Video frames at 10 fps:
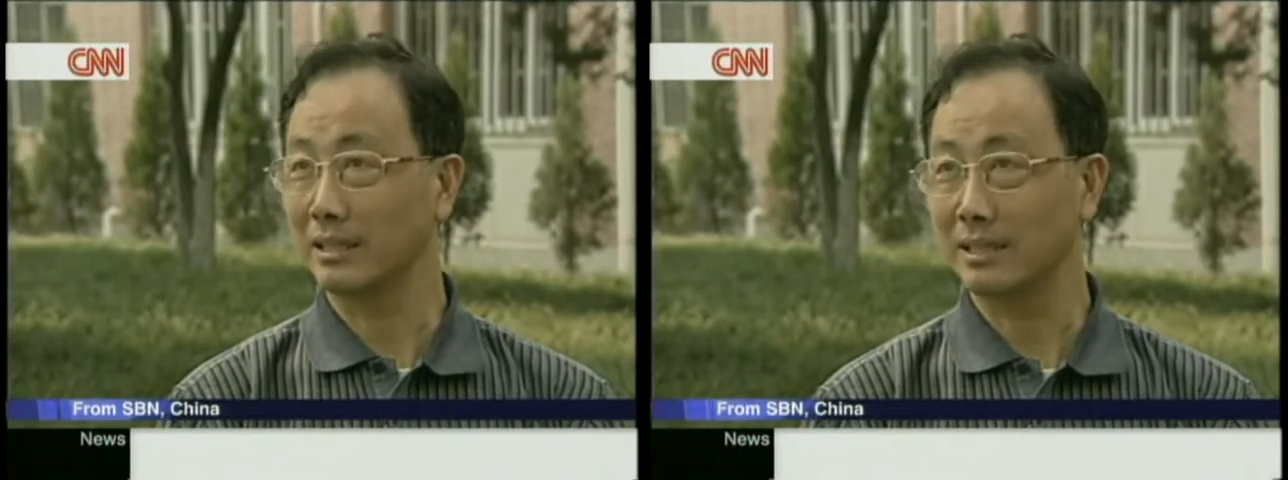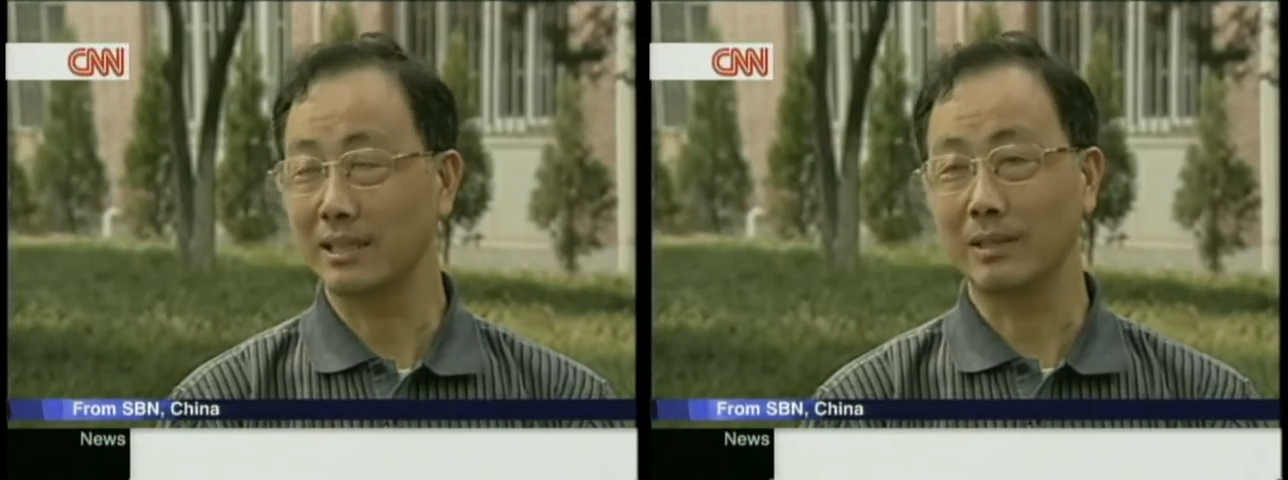
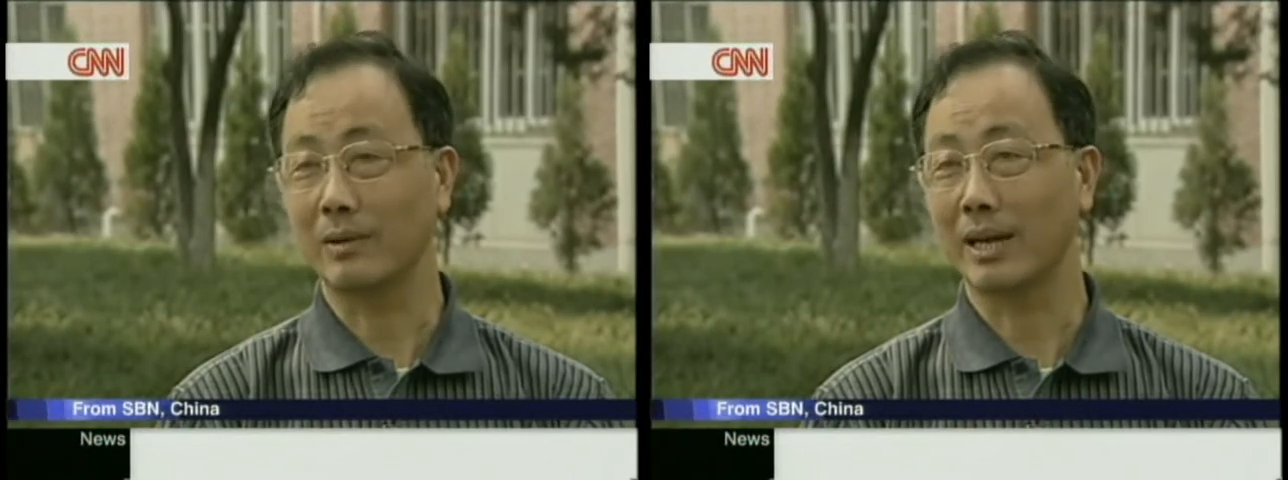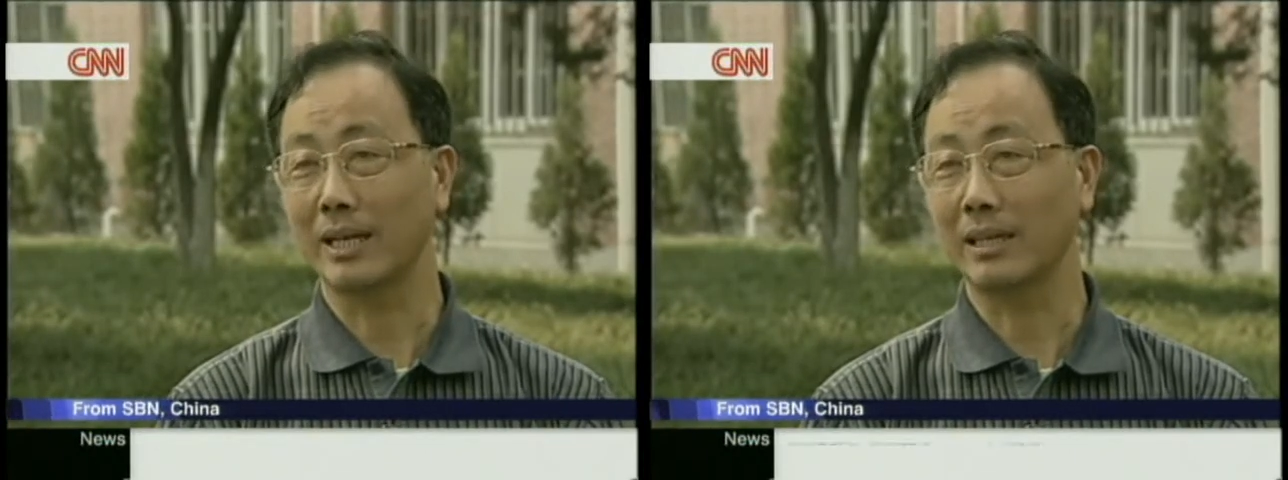is
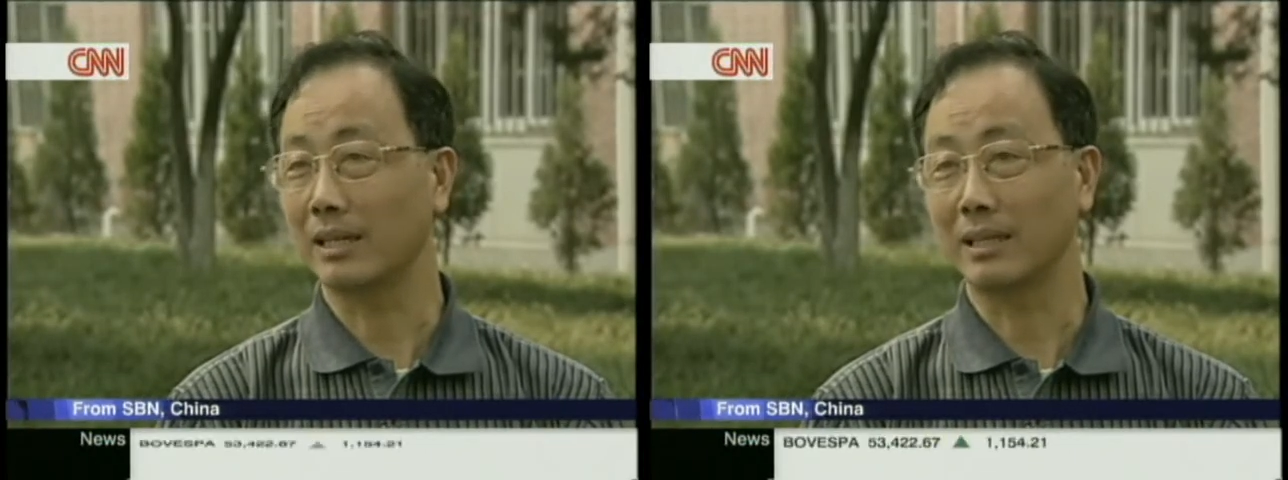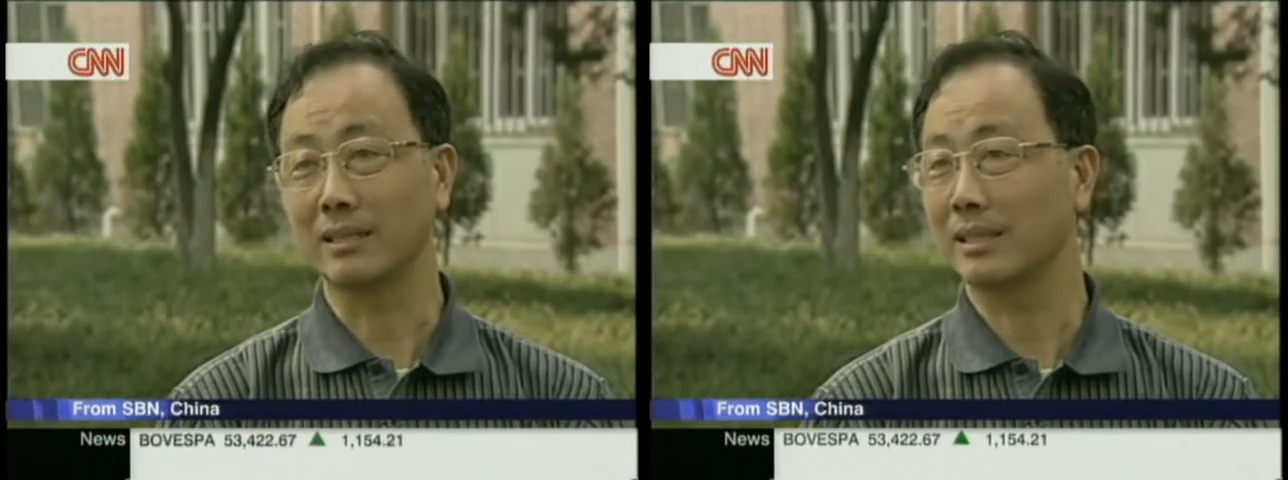bad for
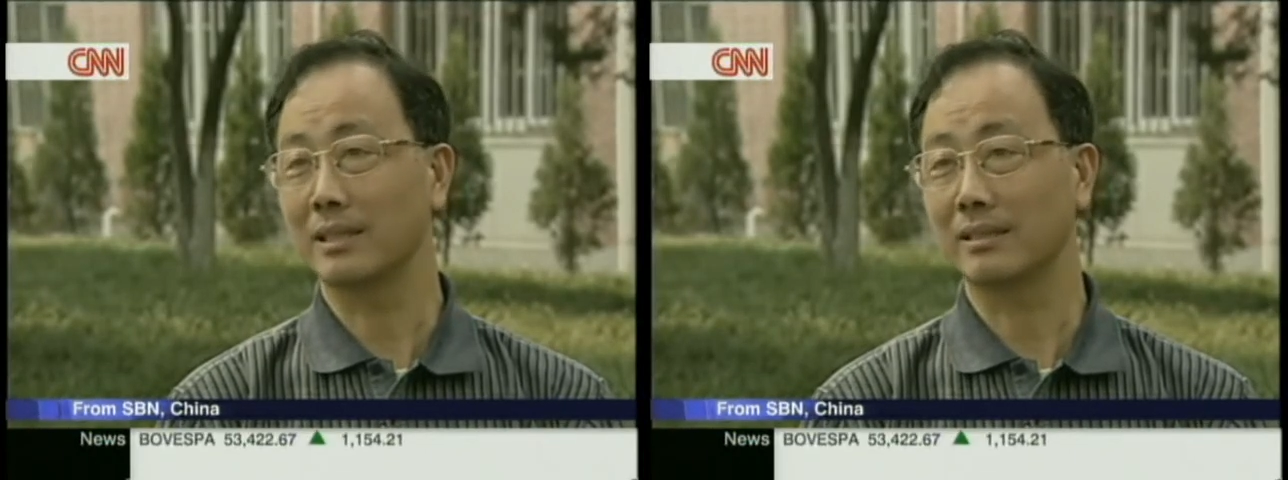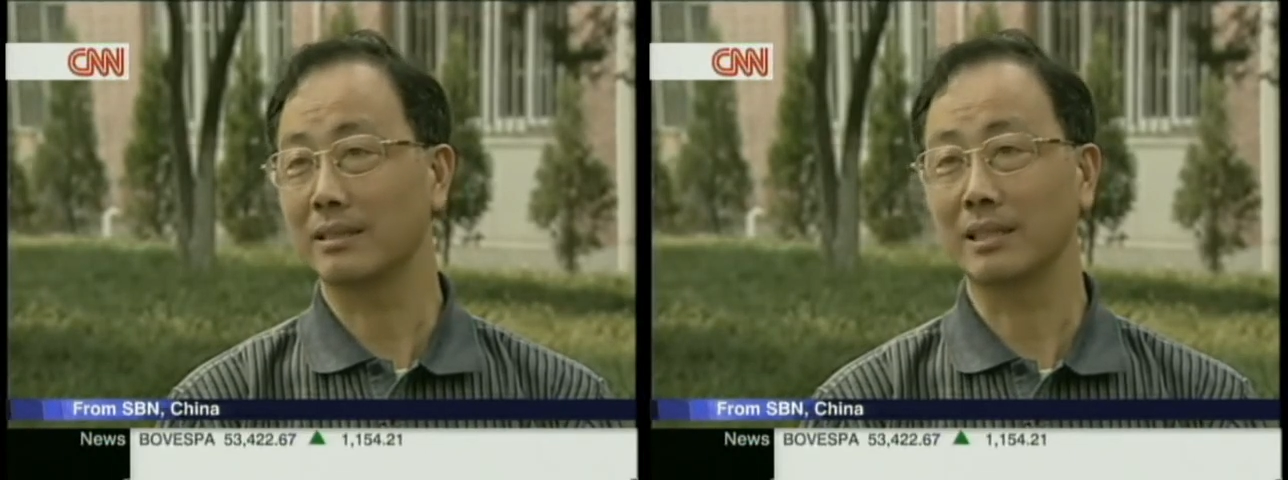their
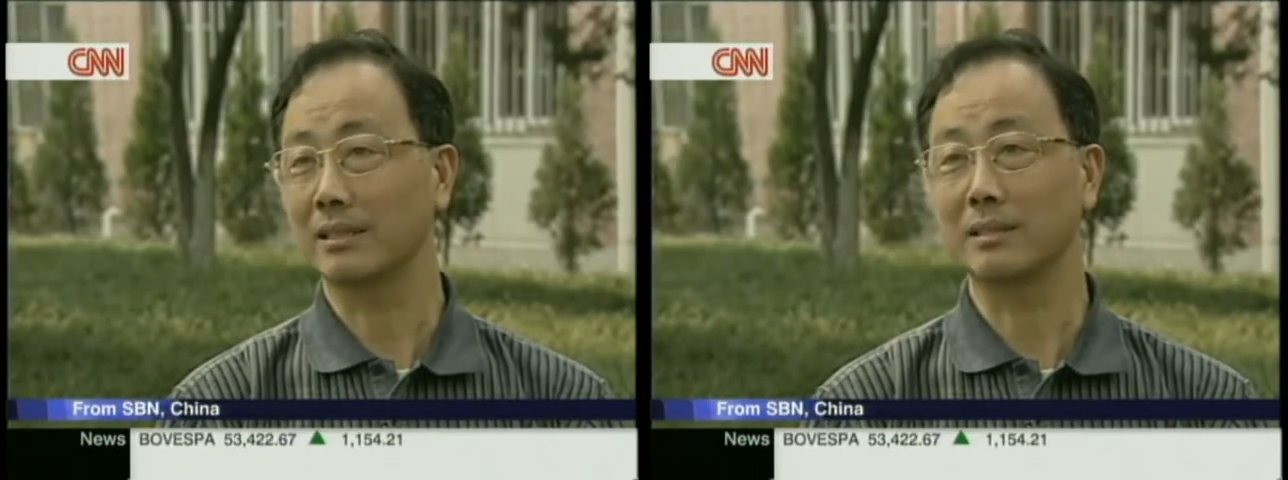health.